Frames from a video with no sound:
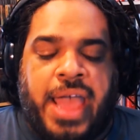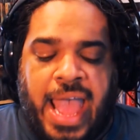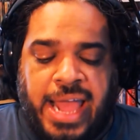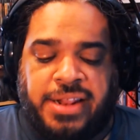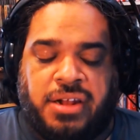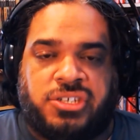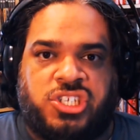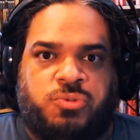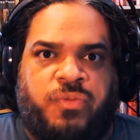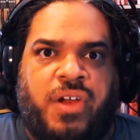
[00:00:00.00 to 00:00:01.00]
And there's
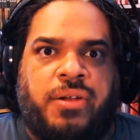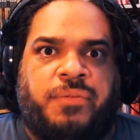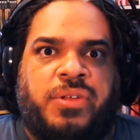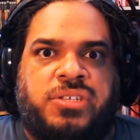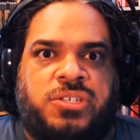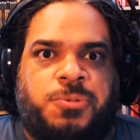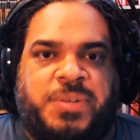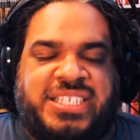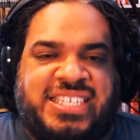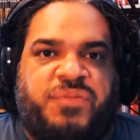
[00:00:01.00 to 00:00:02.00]
a
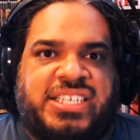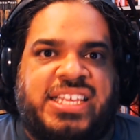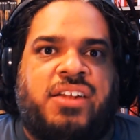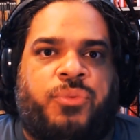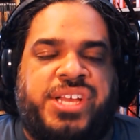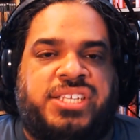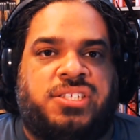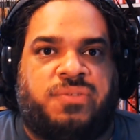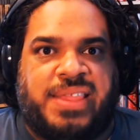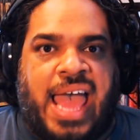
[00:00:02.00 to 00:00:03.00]
specific set of
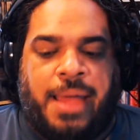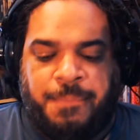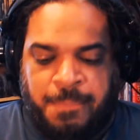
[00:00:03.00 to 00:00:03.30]
reasons for that.